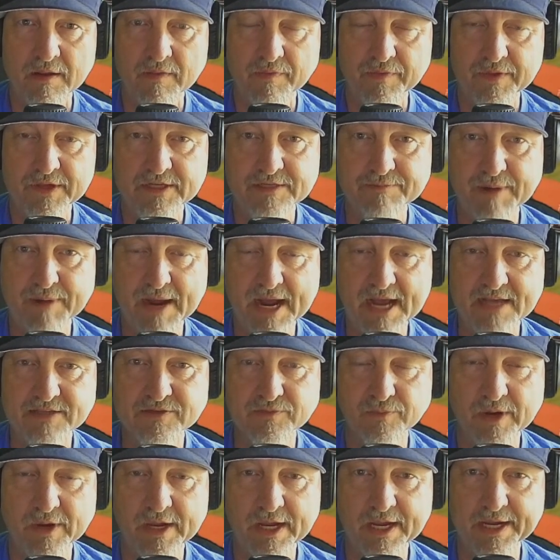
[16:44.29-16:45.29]
this
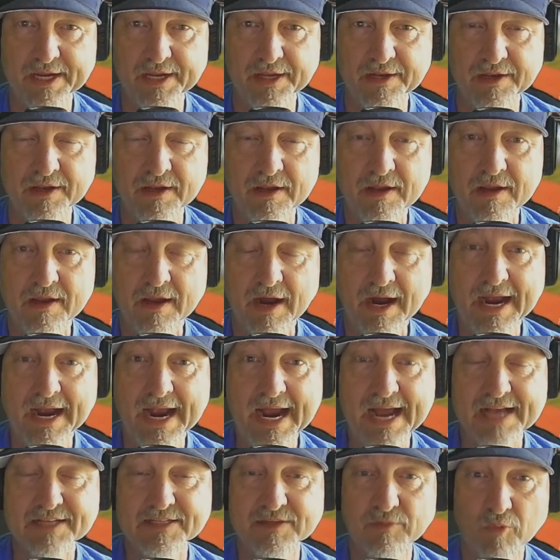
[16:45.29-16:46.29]
past week, and I
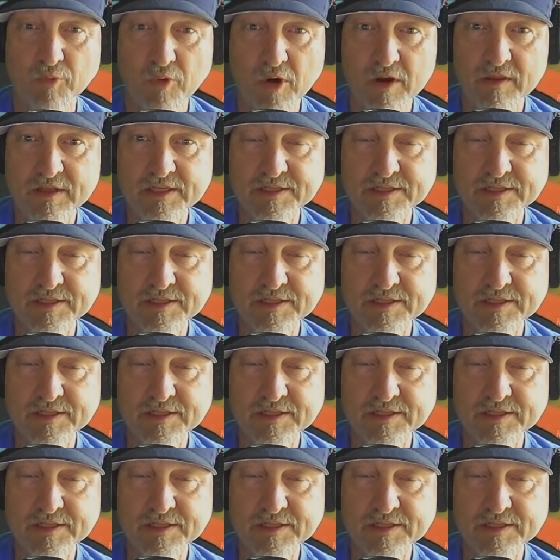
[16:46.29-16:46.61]
asked him one